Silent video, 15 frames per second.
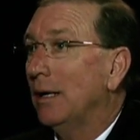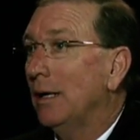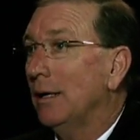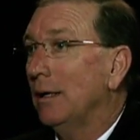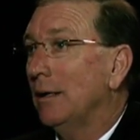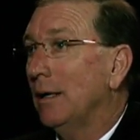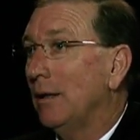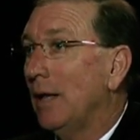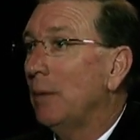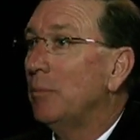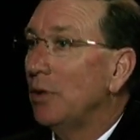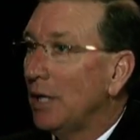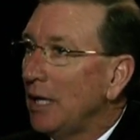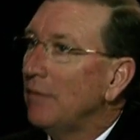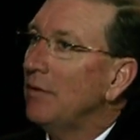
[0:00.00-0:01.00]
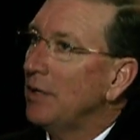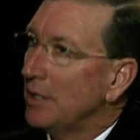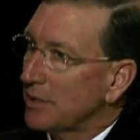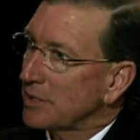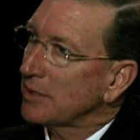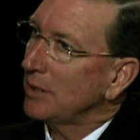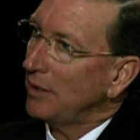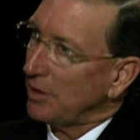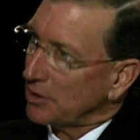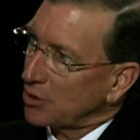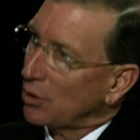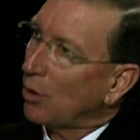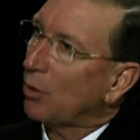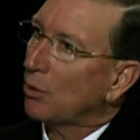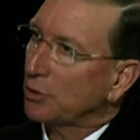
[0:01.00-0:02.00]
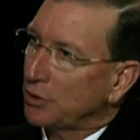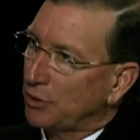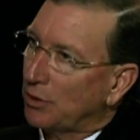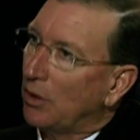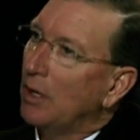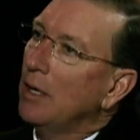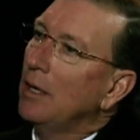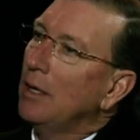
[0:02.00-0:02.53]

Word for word: And, and they believe in this, in this culture,